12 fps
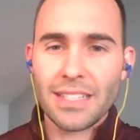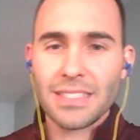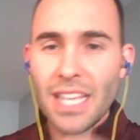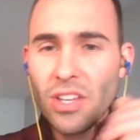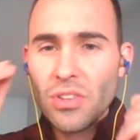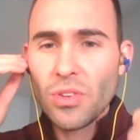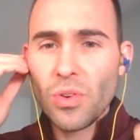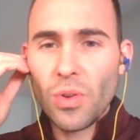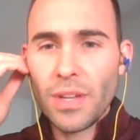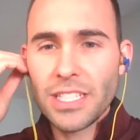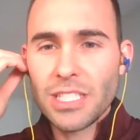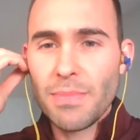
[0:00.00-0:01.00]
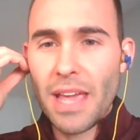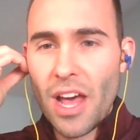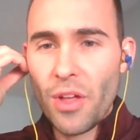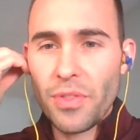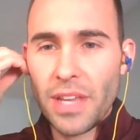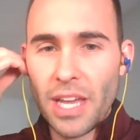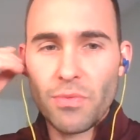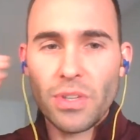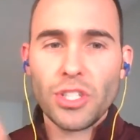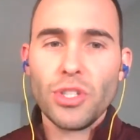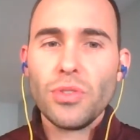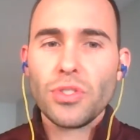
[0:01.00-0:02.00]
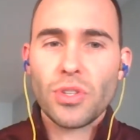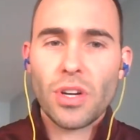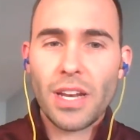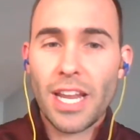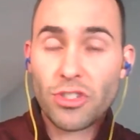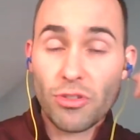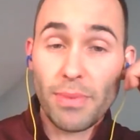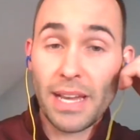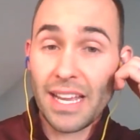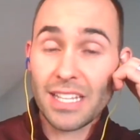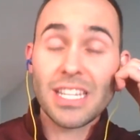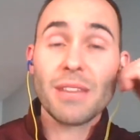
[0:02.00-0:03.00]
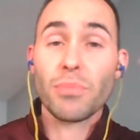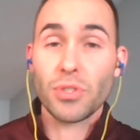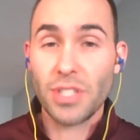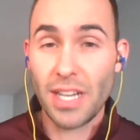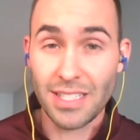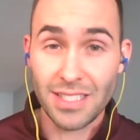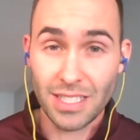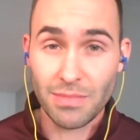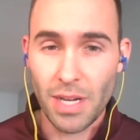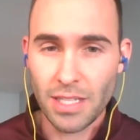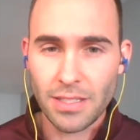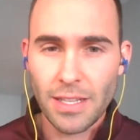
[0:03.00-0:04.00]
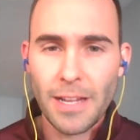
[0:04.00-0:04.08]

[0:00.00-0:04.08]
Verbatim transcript: Say your goal is to be healthy and reduce your cholesterol by like ten percent in six months,